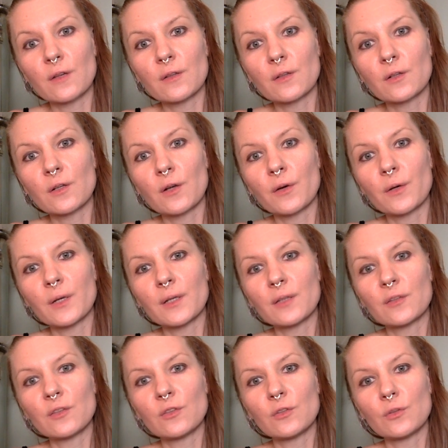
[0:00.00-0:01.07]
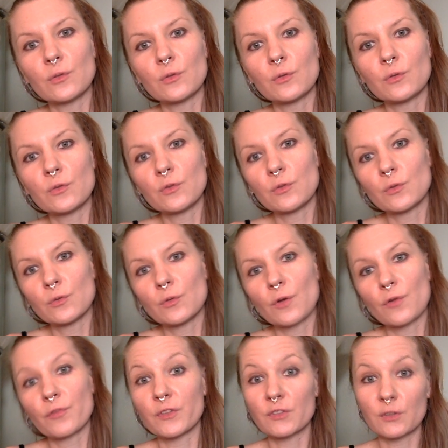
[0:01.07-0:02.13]
they're going to do a
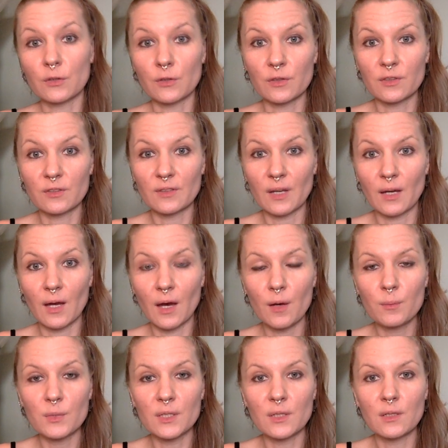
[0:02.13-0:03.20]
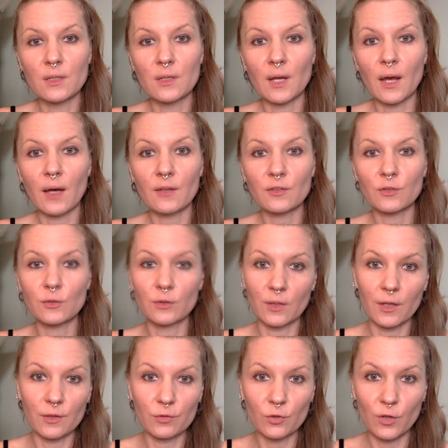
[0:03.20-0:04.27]
physical exam and ask you a
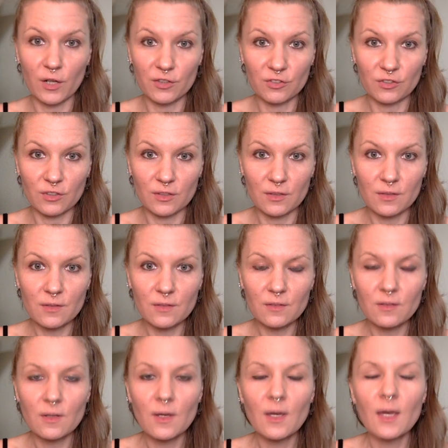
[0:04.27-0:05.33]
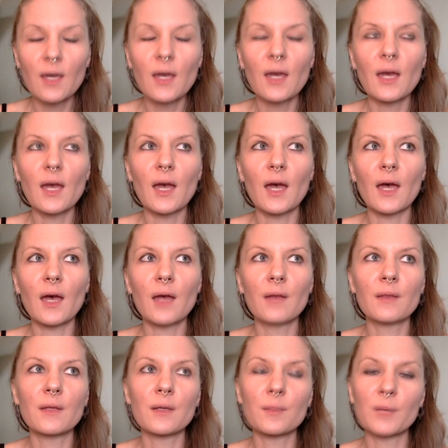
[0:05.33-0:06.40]
lot of questions.
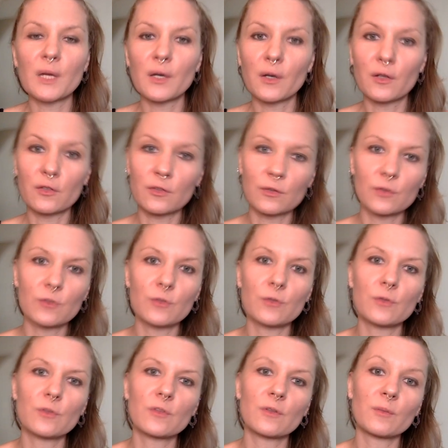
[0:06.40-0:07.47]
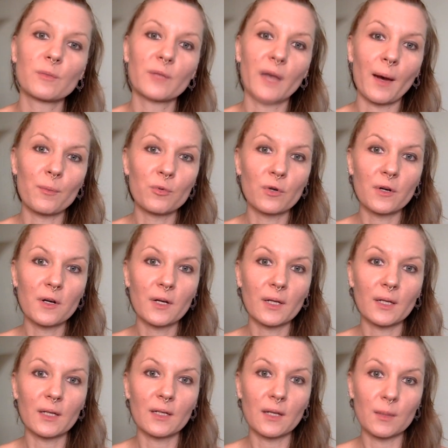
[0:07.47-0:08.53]
And they may also do some lab work
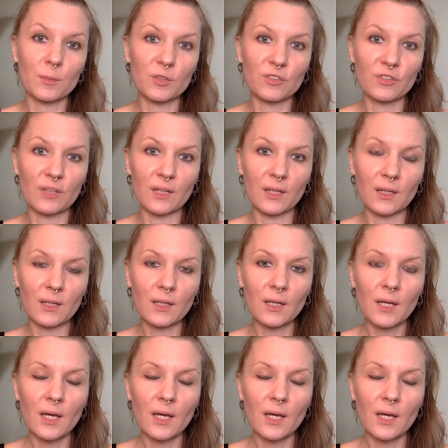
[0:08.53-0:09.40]
and imaging.